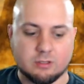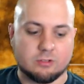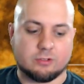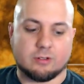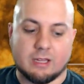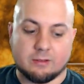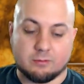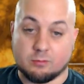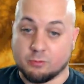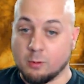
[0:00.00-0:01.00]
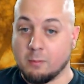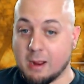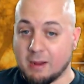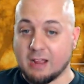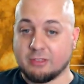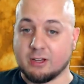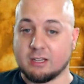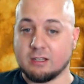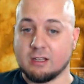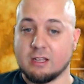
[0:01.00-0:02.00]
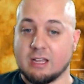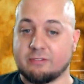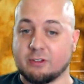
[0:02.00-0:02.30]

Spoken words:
so that for my Python, if